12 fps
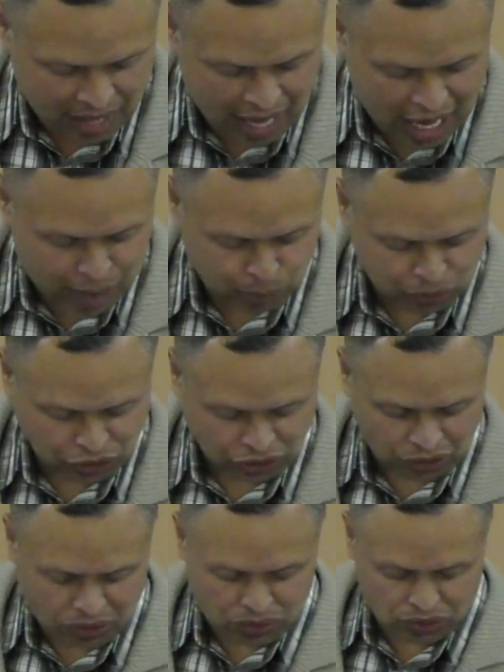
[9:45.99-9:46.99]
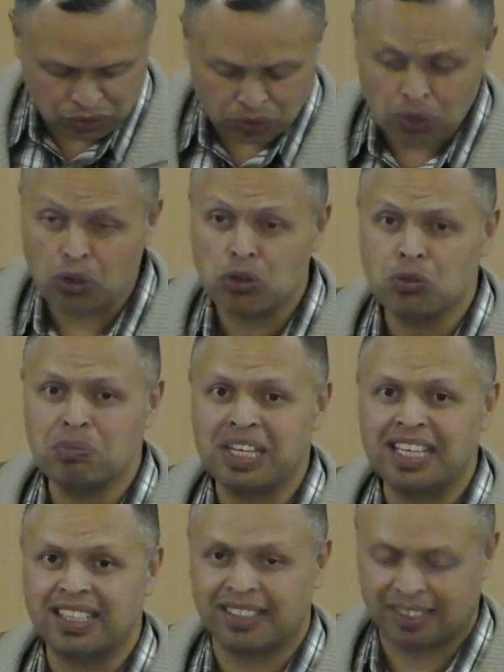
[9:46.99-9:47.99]
I will show you to whom
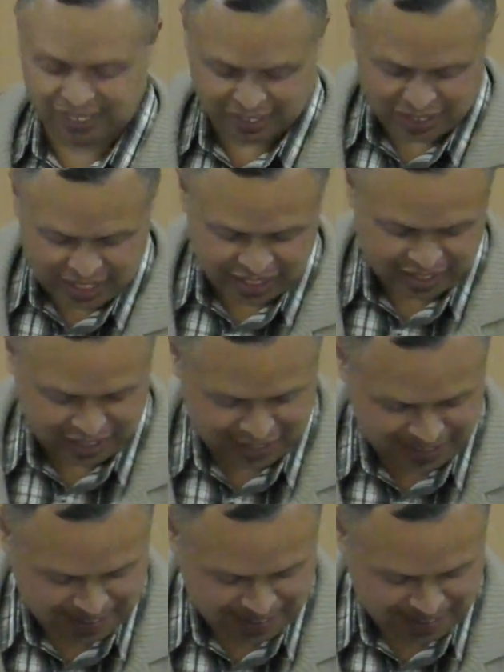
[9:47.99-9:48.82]
he is like.